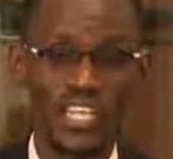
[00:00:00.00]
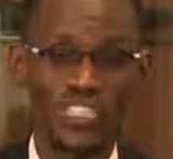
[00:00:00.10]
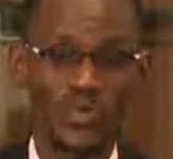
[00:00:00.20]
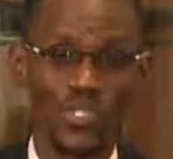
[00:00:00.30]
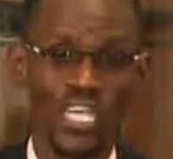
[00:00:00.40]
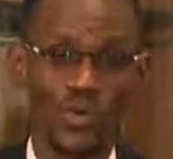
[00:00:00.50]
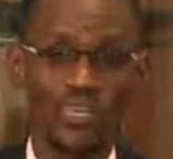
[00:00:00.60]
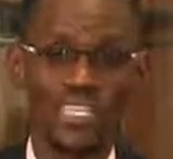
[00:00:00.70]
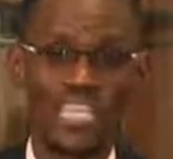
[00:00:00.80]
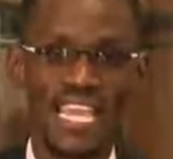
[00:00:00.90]
at what's
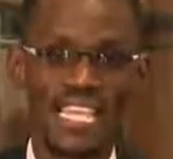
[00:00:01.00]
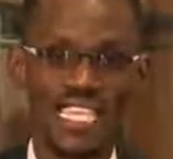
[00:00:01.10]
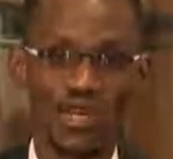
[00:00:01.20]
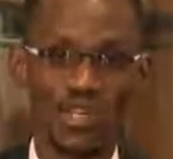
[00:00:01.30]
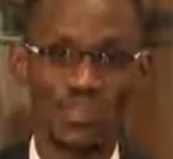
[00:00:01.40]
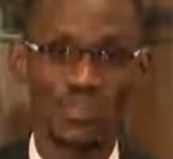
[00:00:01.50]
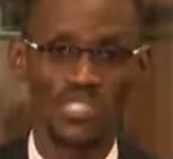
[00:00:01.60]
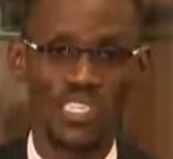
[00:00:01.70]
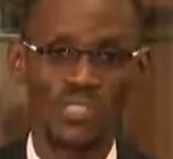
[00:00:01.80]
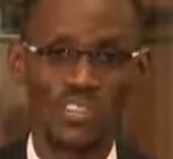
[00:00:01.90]
happening in the world of business.